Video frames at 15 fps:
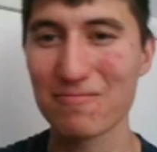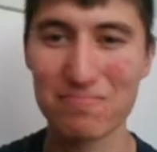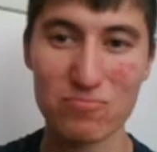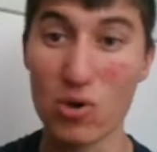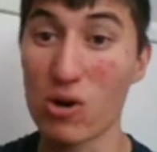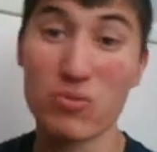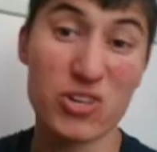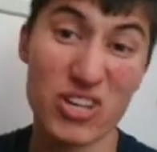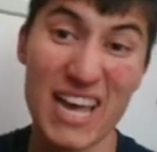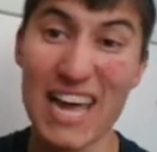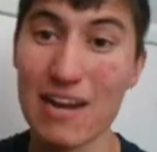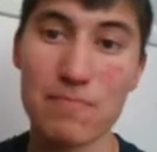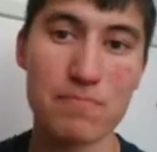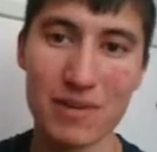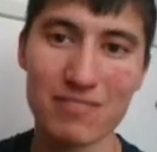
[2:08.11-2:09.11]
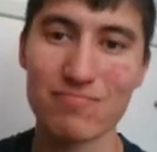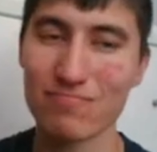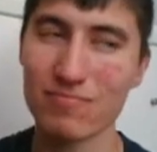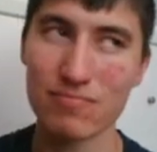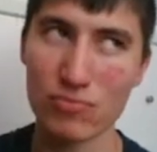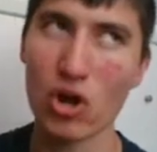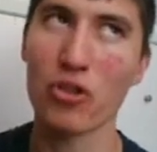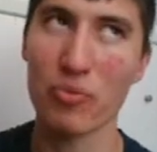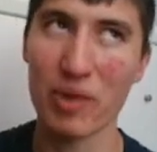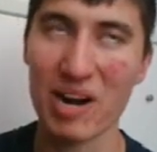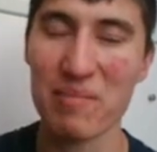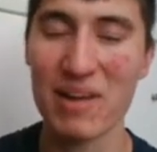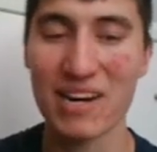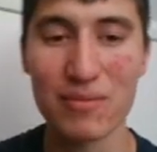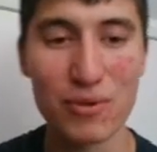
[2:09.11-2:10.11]
Well, you can, but not the
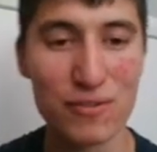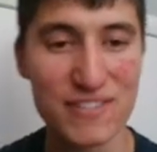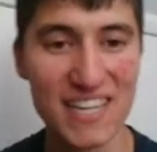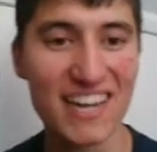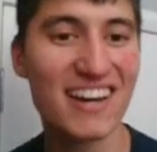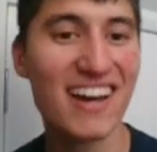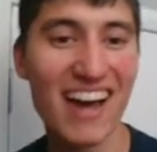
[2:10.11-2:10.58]
recommended moveset.